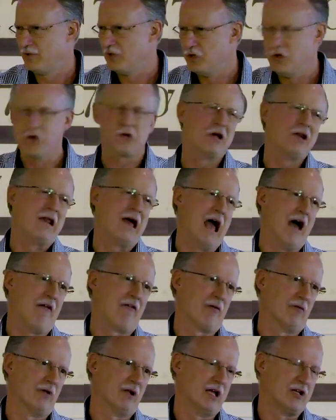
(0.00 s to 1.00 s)
you can have
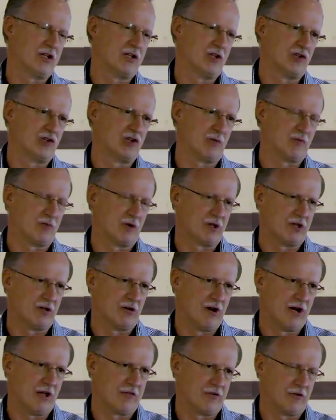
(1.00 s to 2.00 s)
a relationship with the
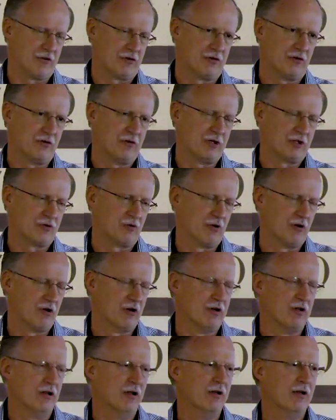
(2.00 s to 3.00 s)
author through his
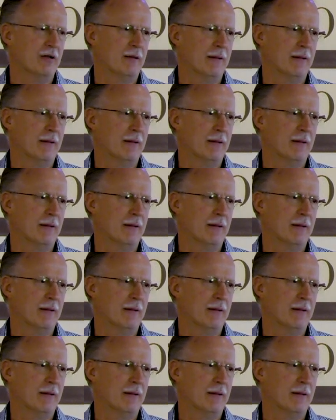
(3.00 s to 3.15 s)
word.